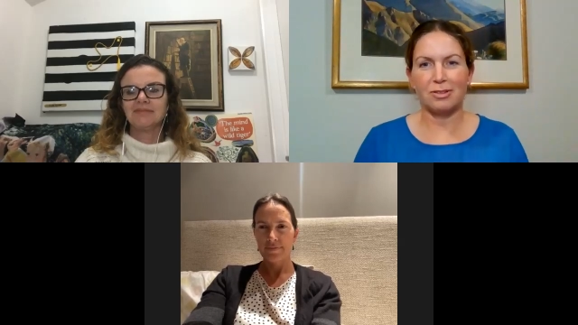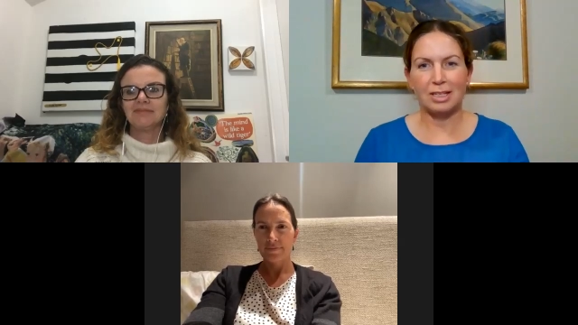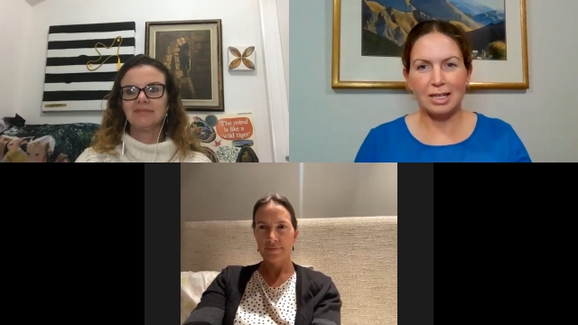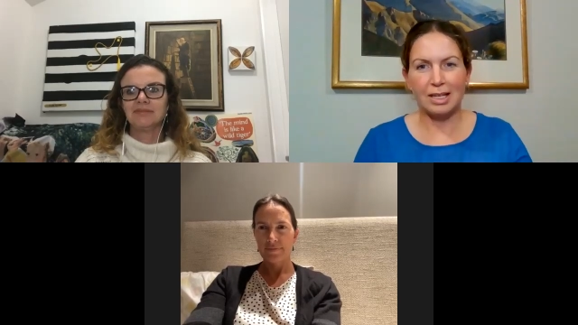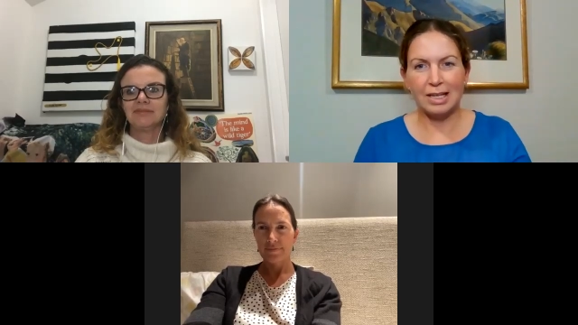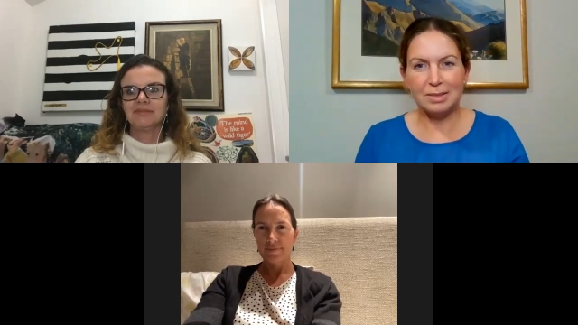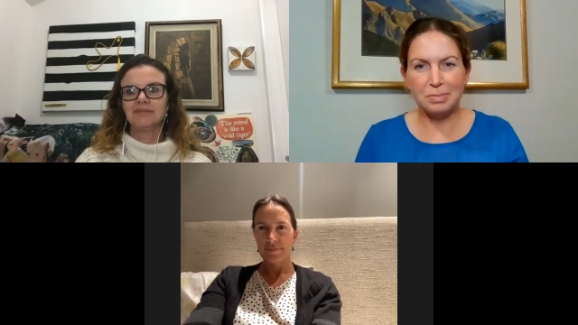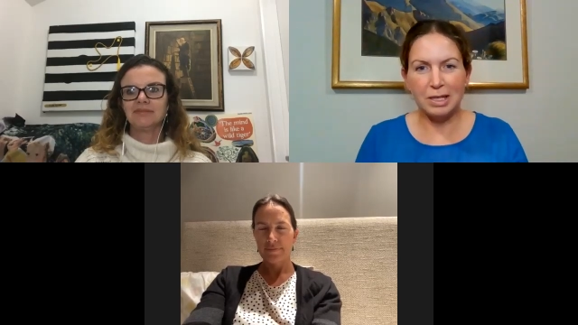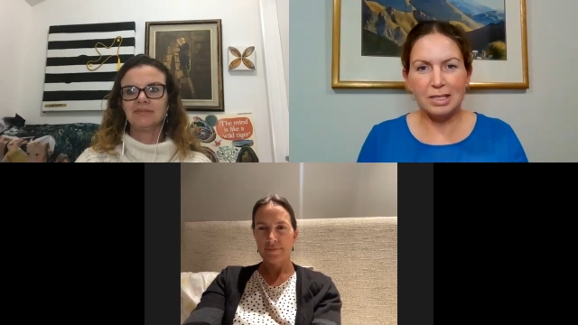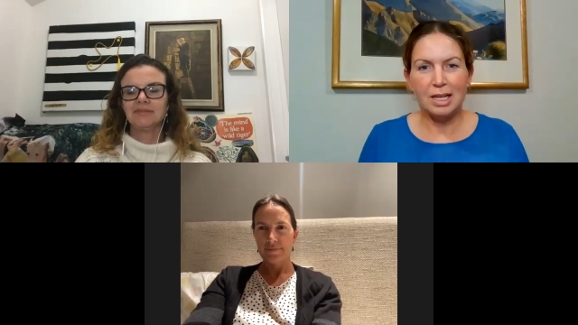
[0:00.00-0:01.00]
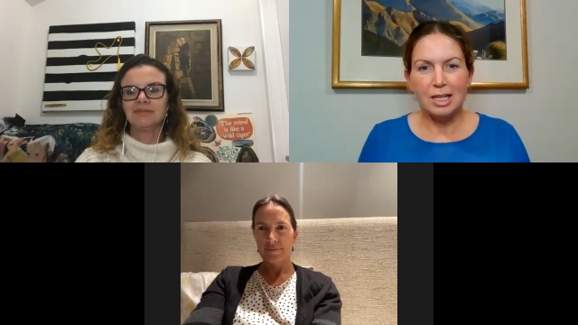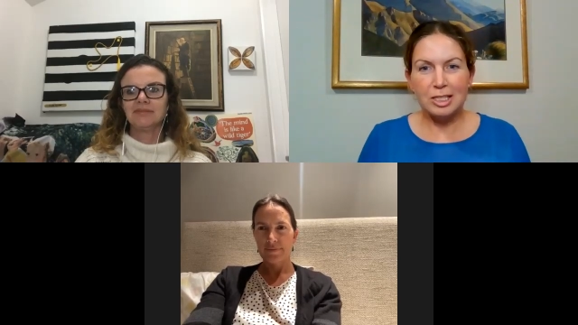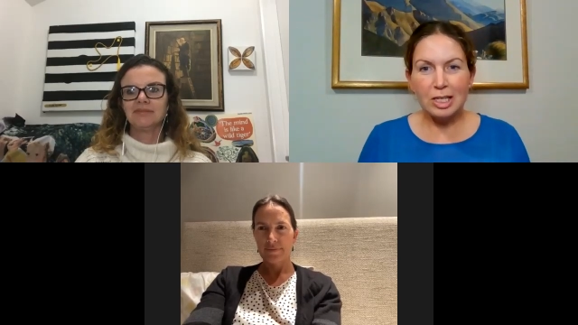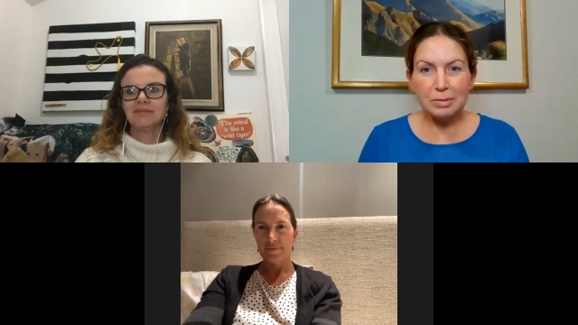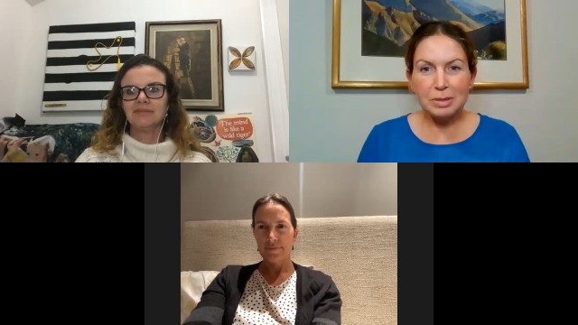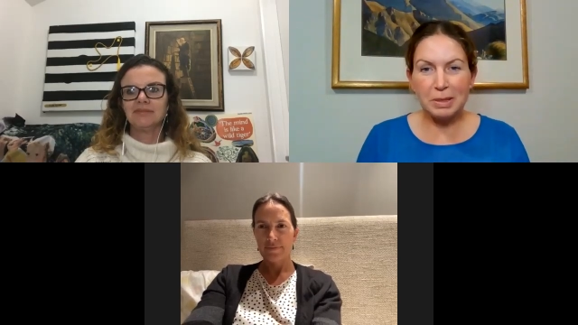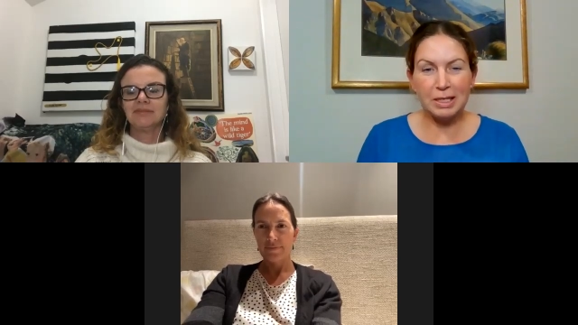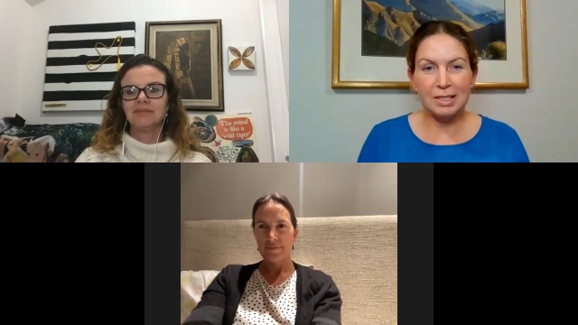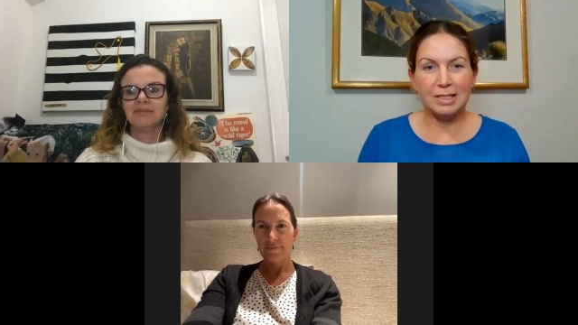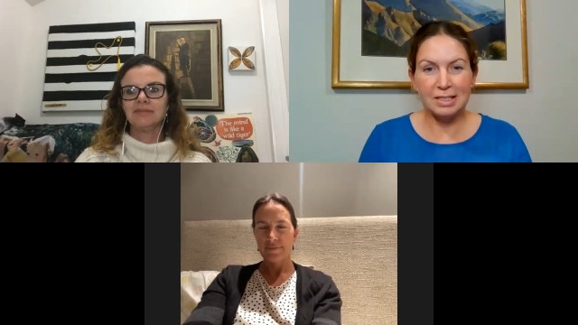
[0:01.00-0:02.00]
Speaker 1: friendly aspect.
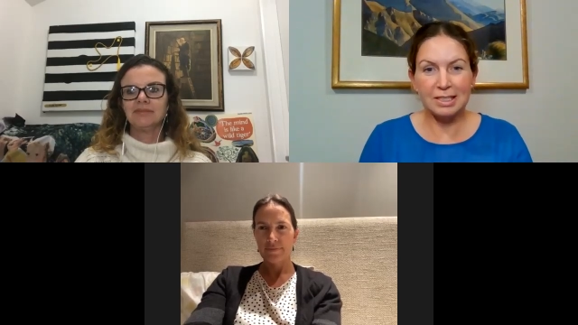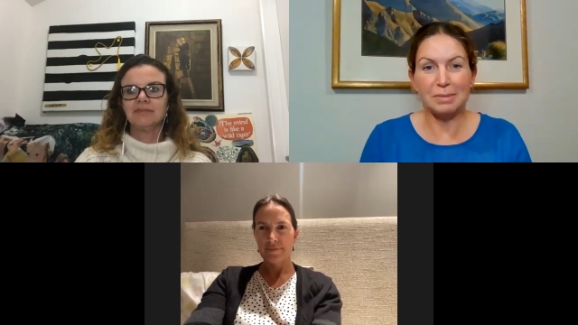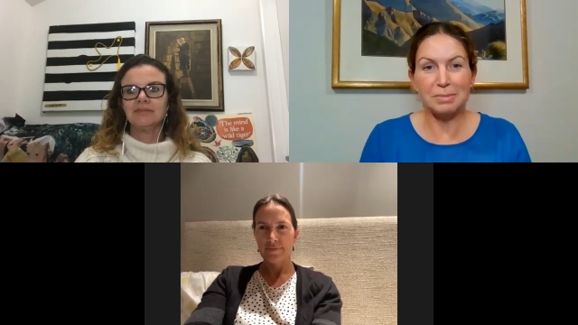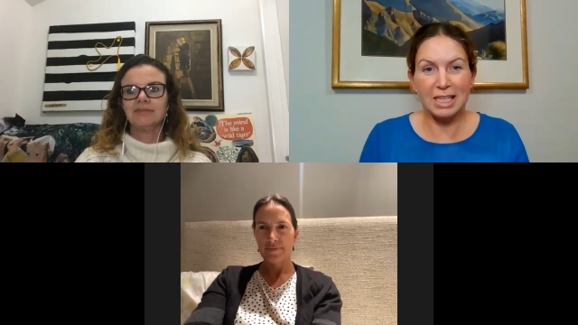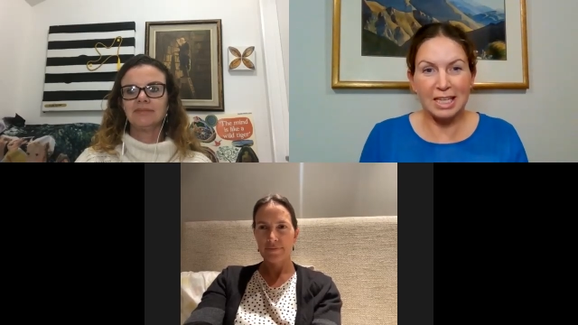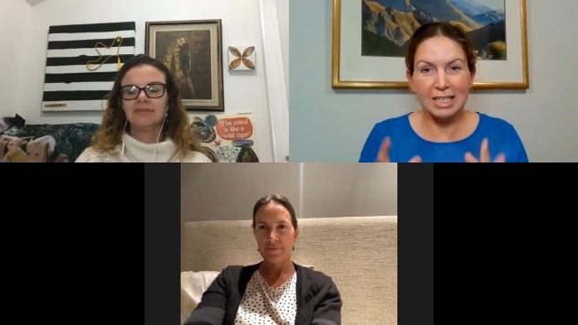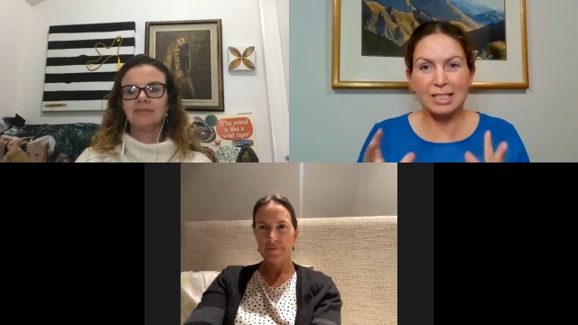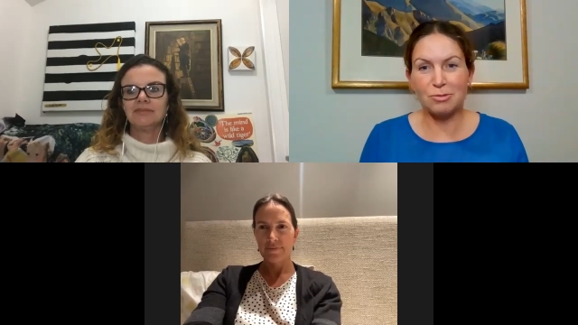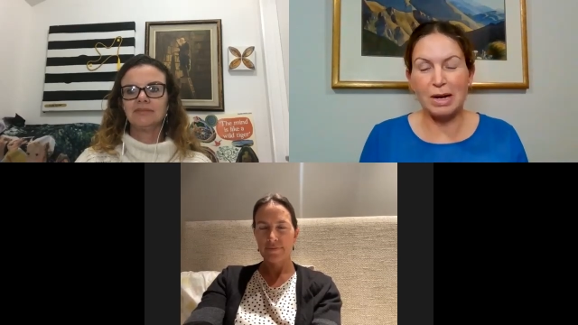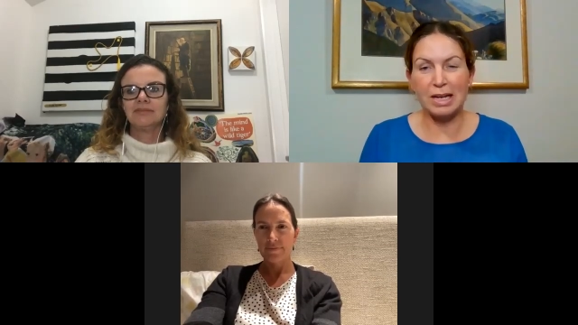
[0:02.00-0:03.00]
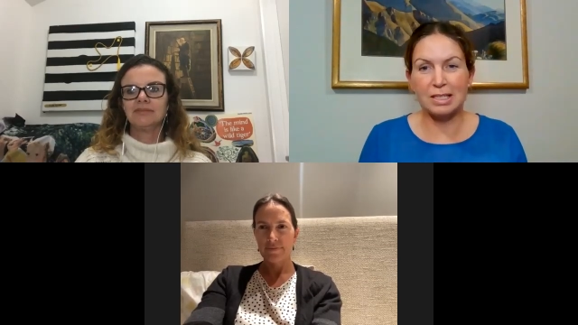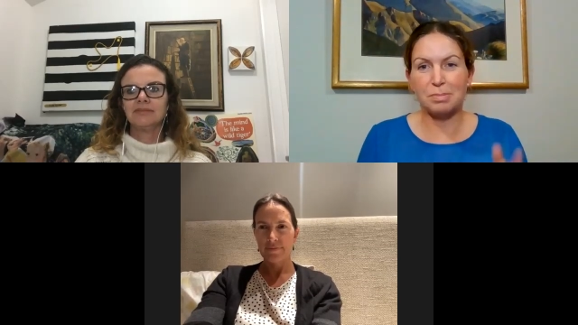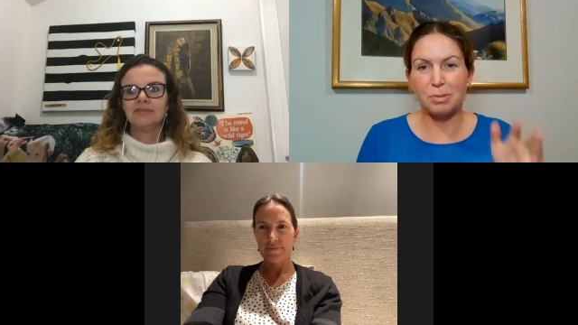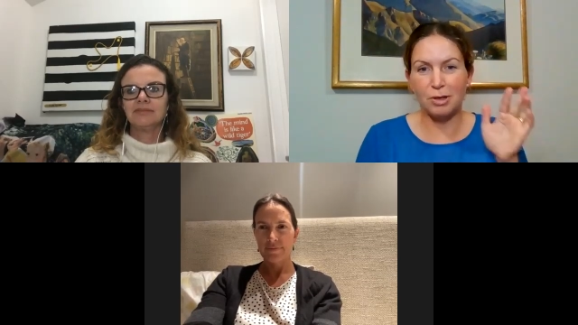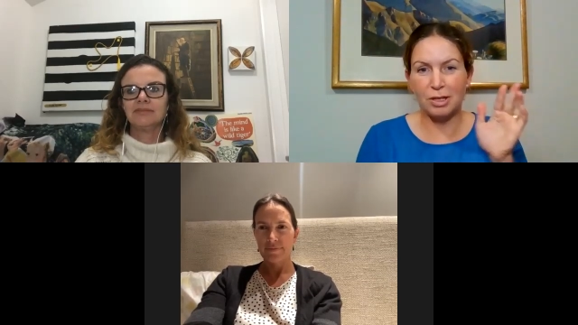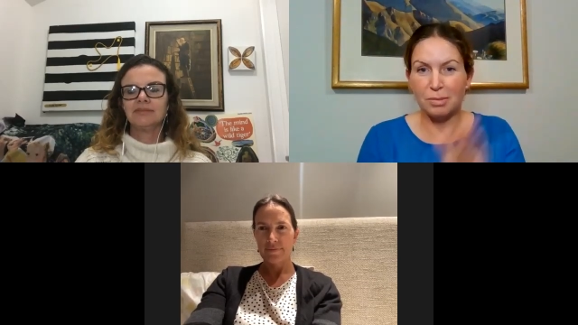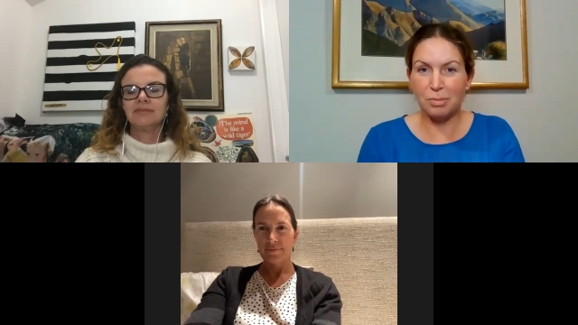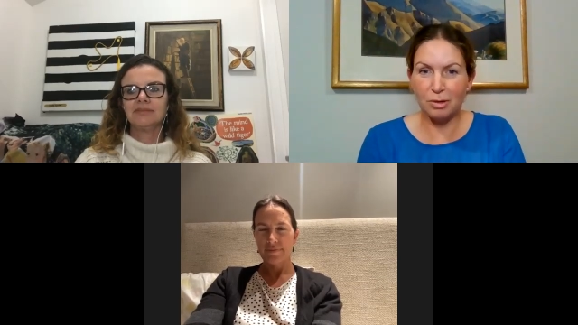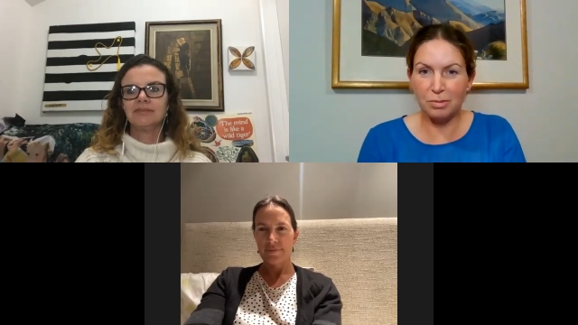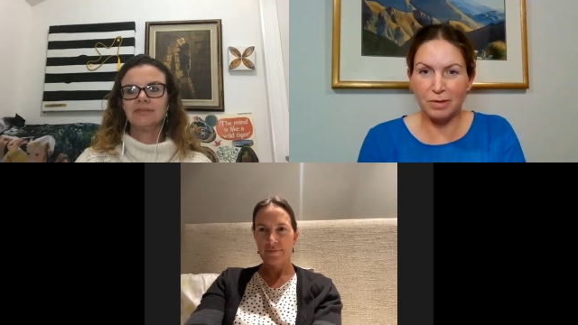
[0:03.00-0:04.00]
Sheepskin, sheepskin is great to put in the
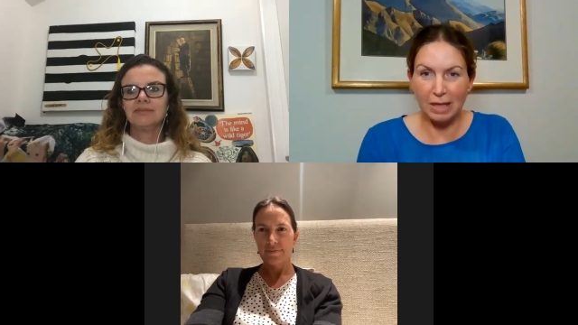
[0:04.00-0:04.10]
bottom of